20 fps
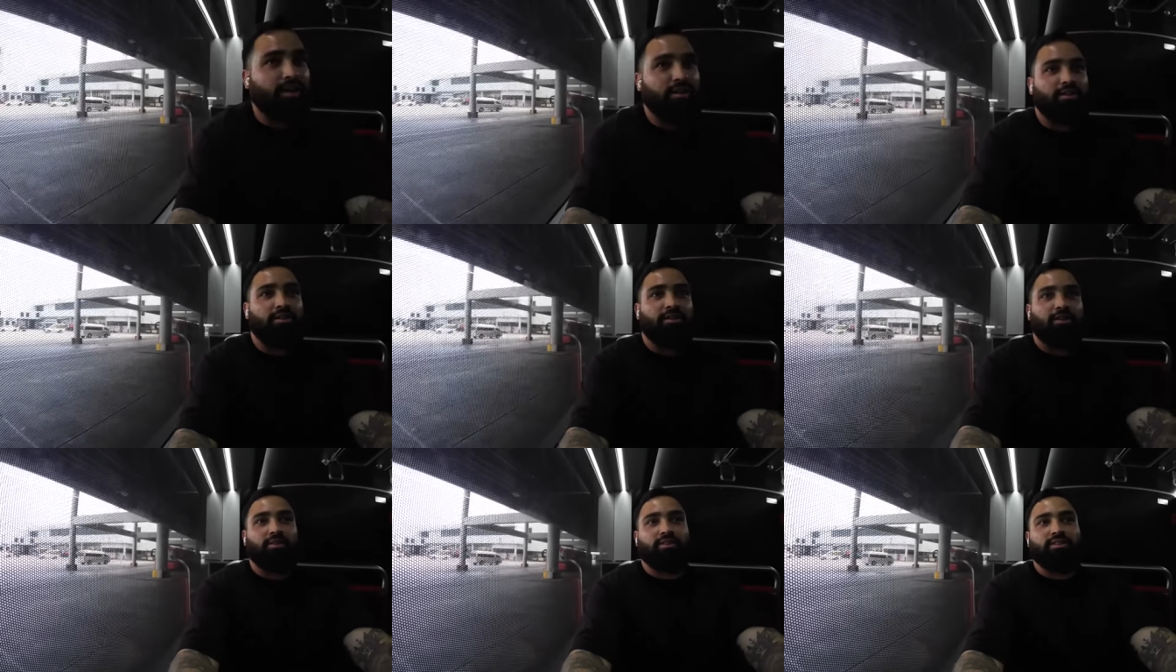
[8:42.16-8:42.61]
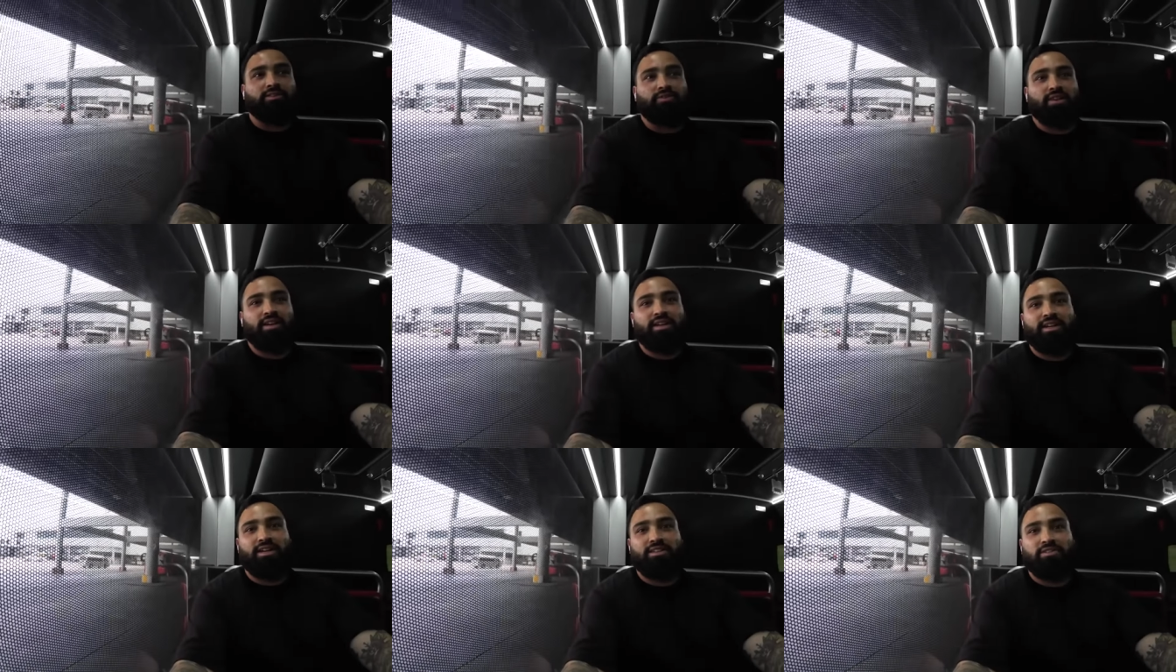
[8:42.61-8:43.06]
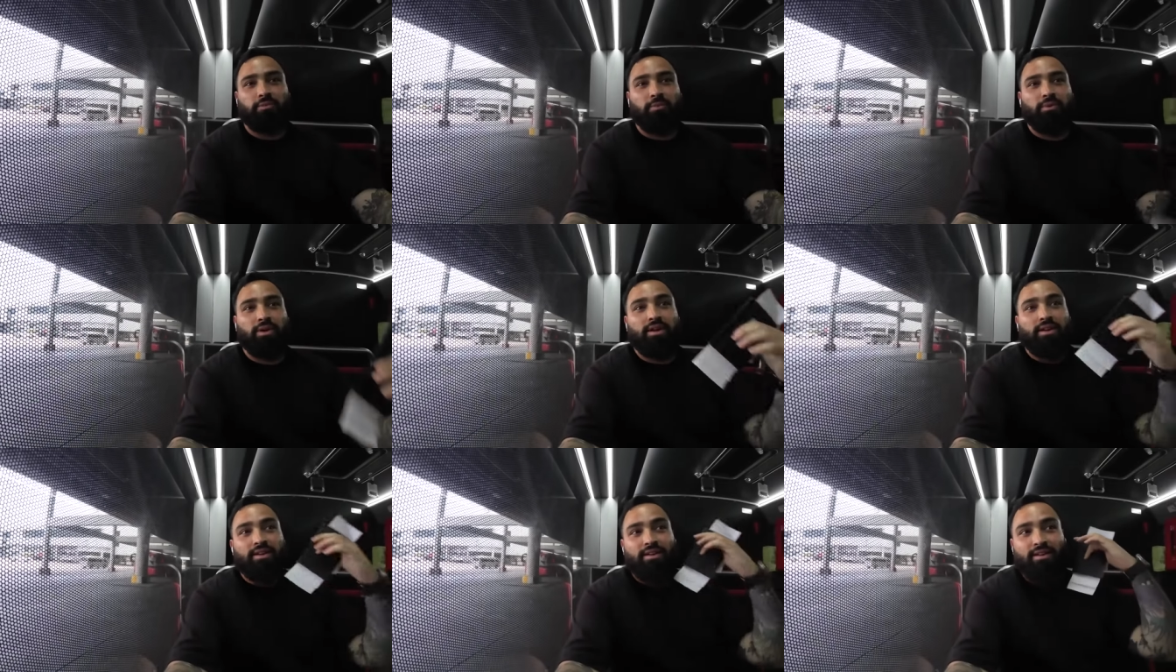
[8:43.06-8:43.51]
And you know what's funny is
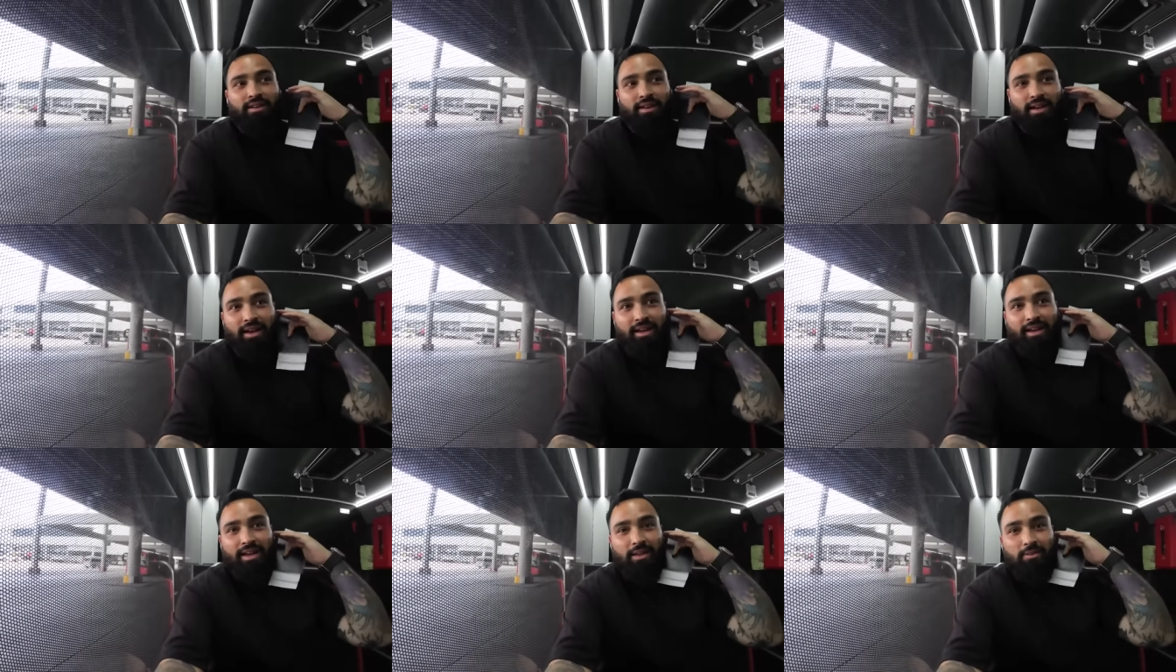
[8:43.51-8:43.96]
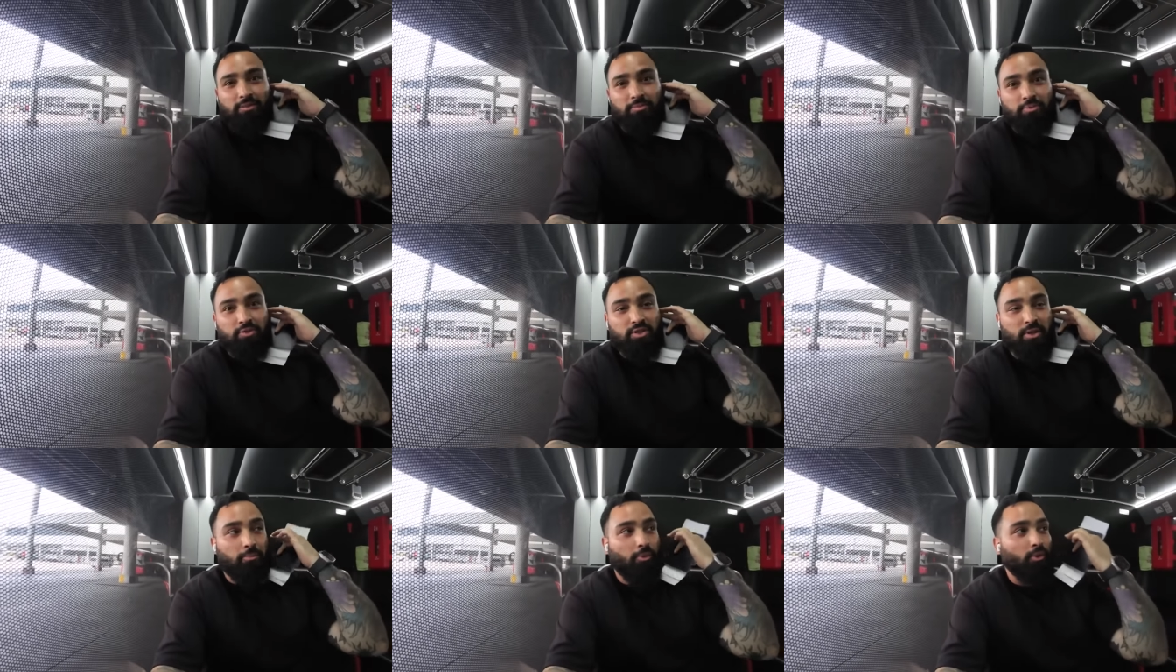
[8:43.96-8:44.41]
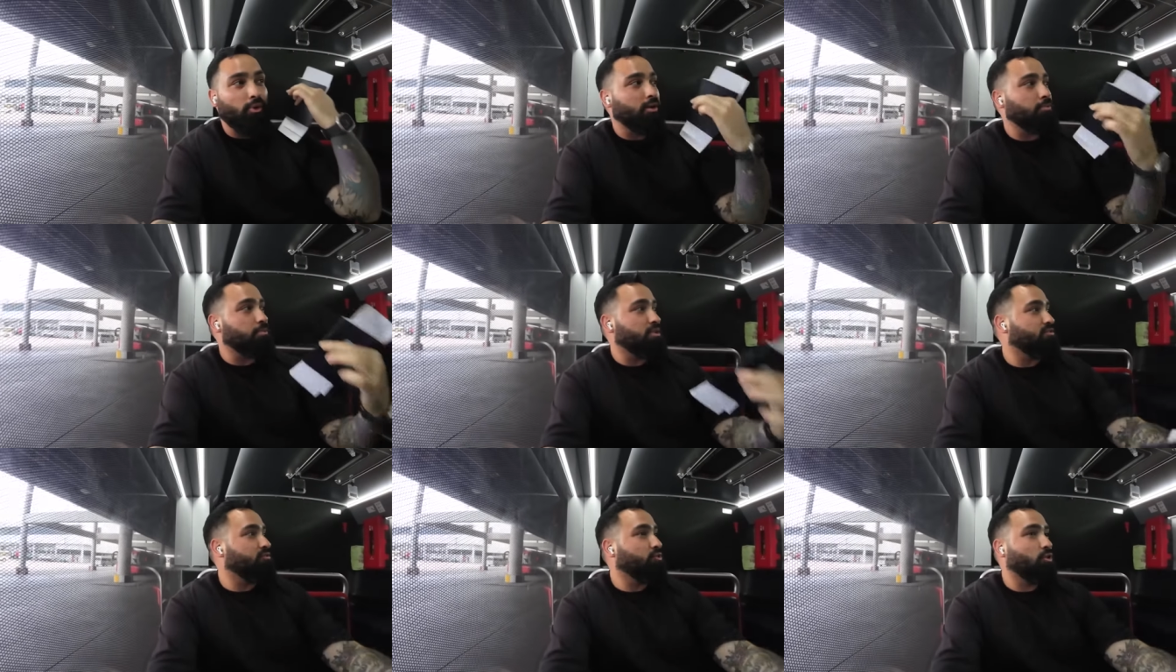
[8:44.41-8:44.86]
I got to board
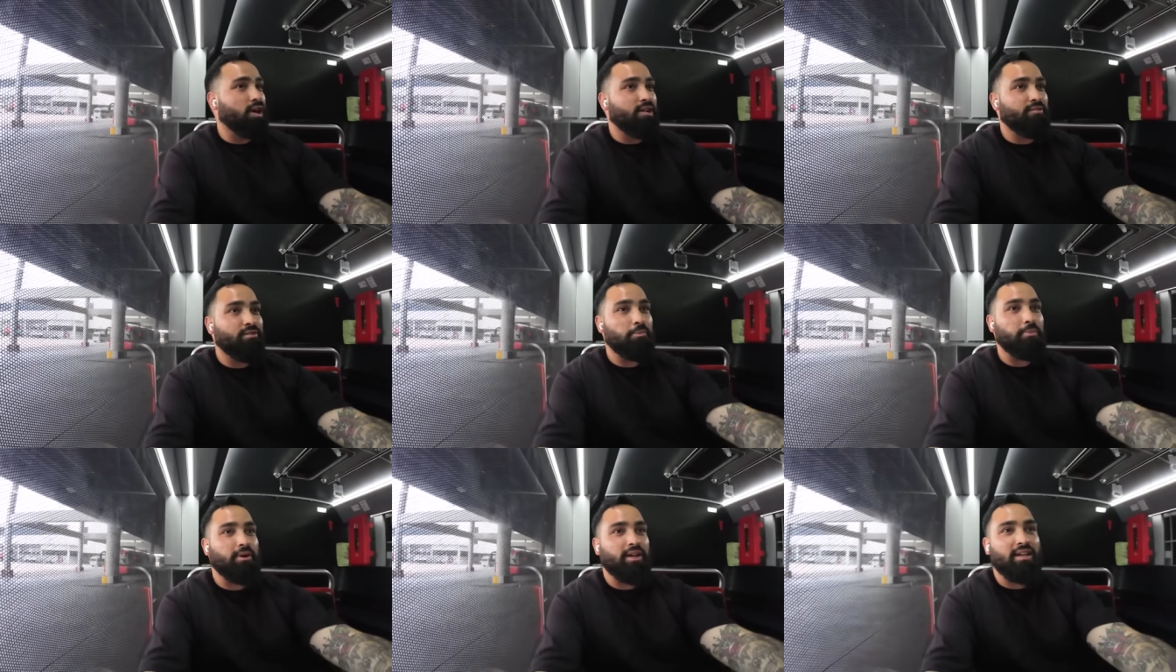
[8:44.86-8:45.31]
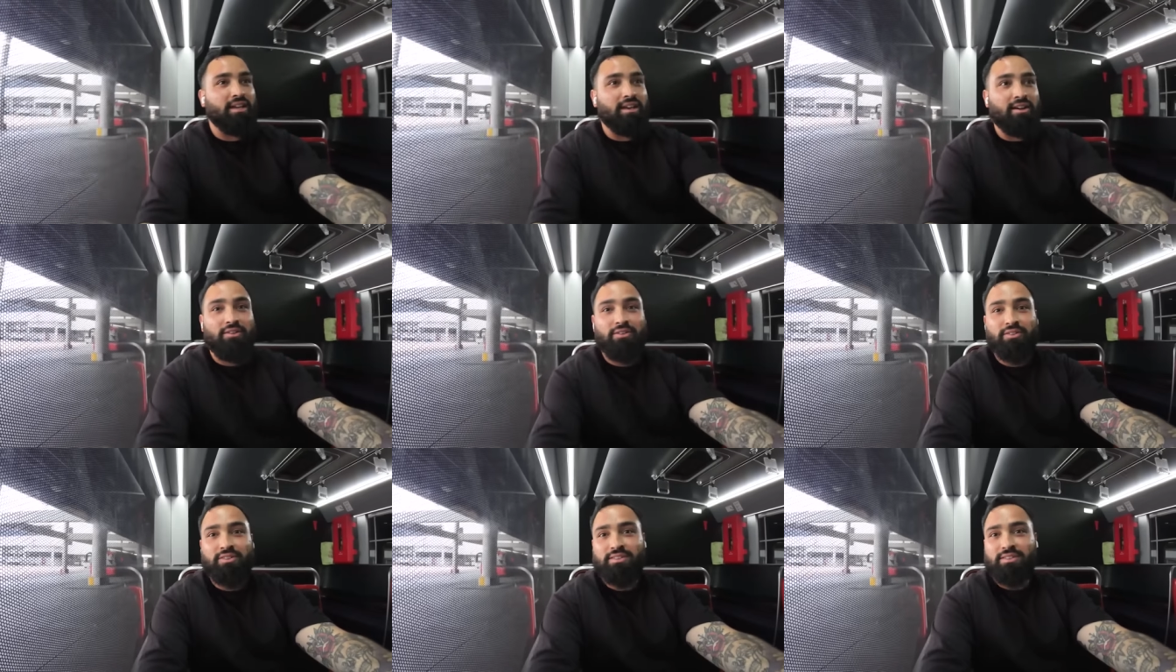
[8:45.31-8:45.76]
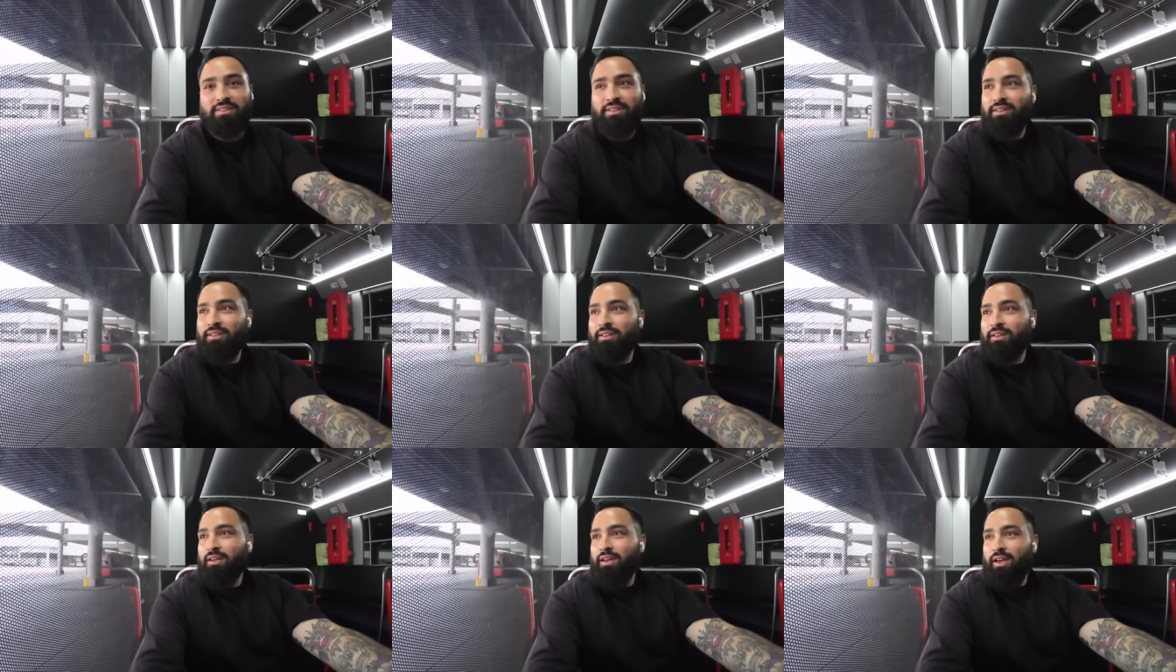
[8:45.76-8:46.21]
before everybody else.
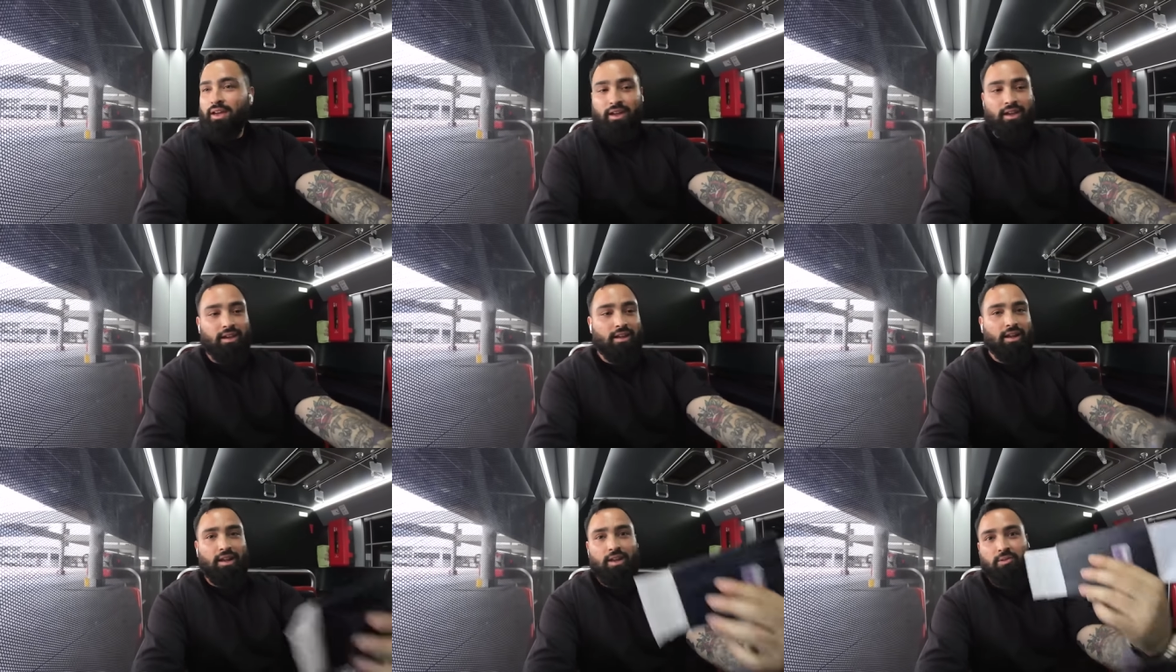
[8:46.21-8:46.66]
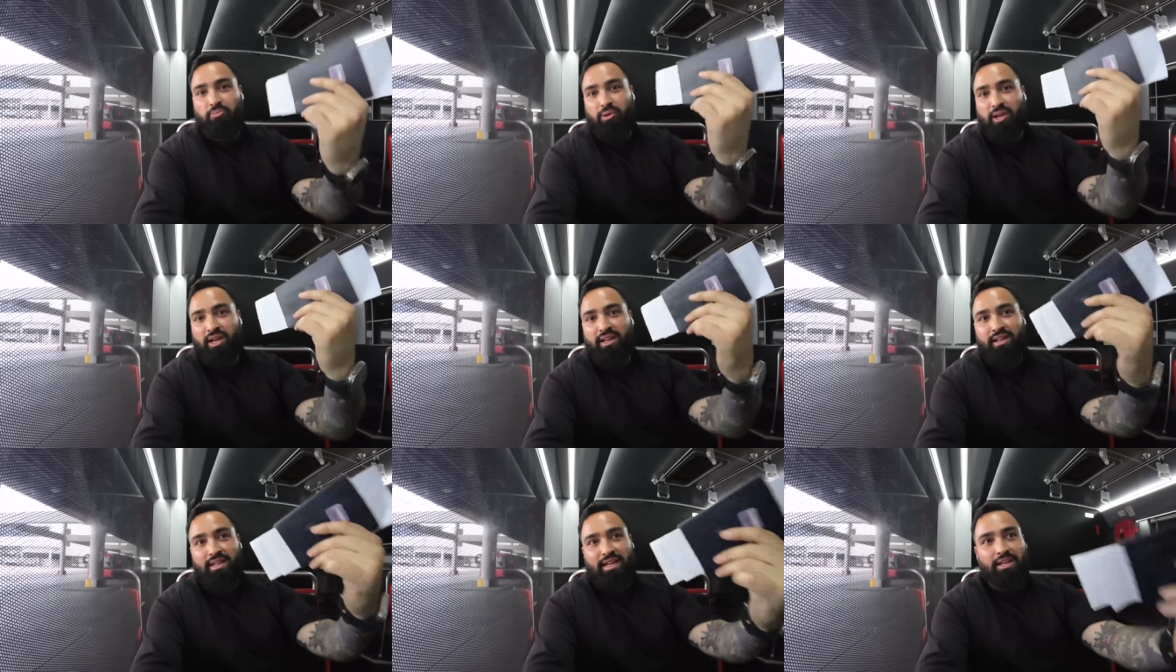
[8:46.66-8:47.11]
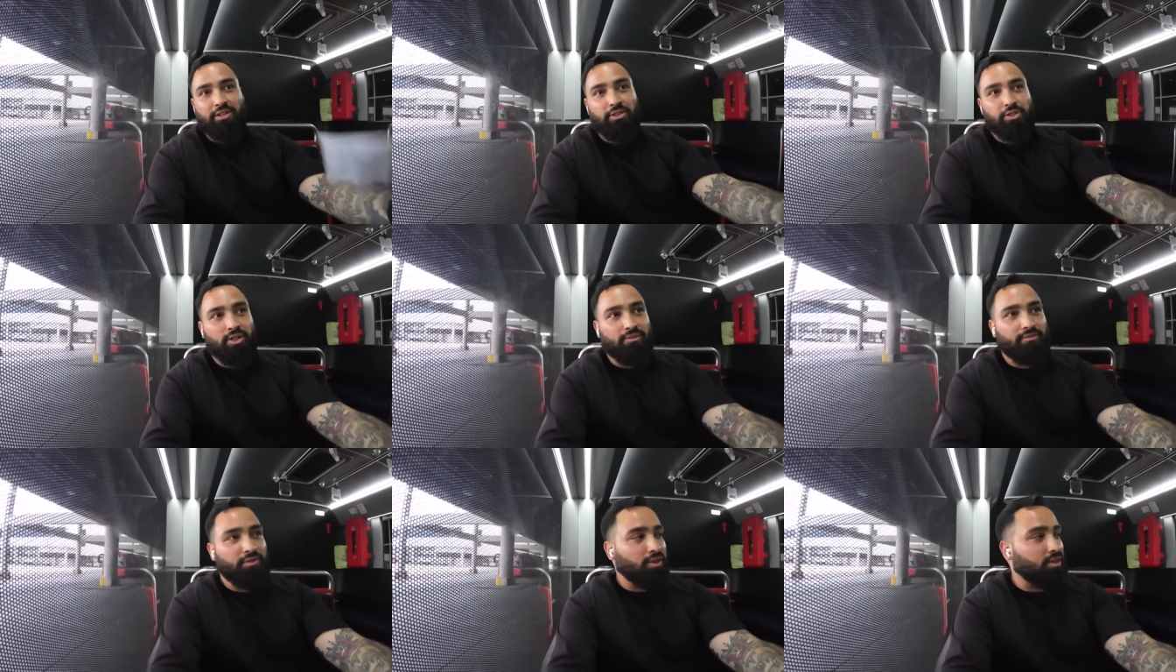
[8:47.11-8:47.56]
And I didn't pay any
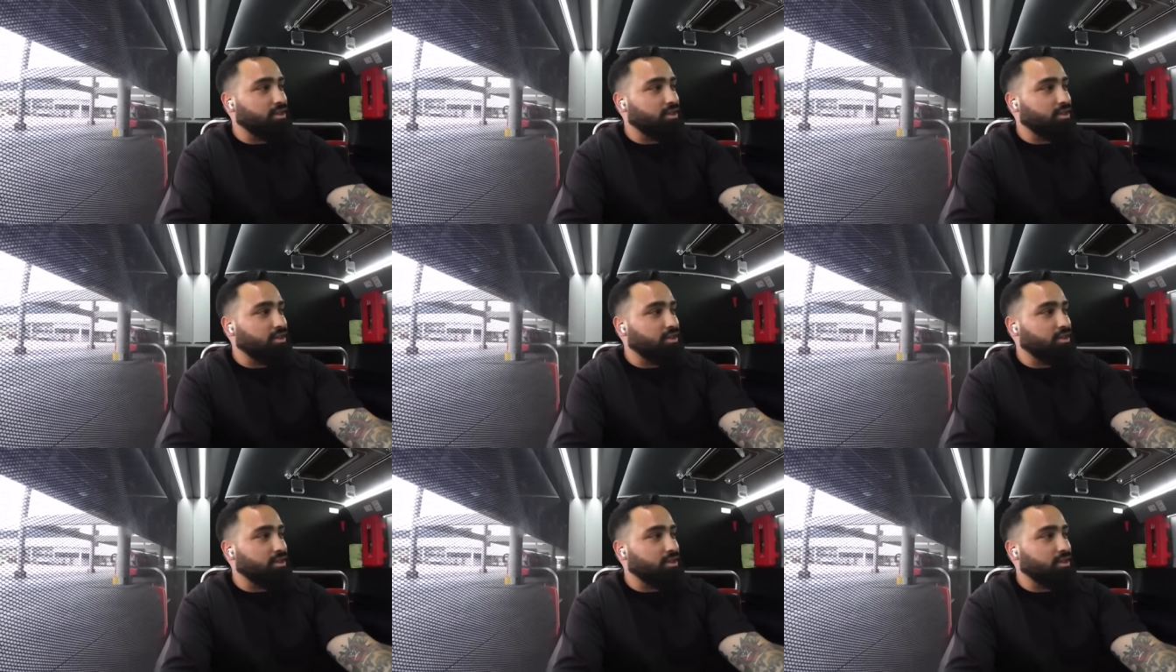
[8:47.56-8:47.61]
extra for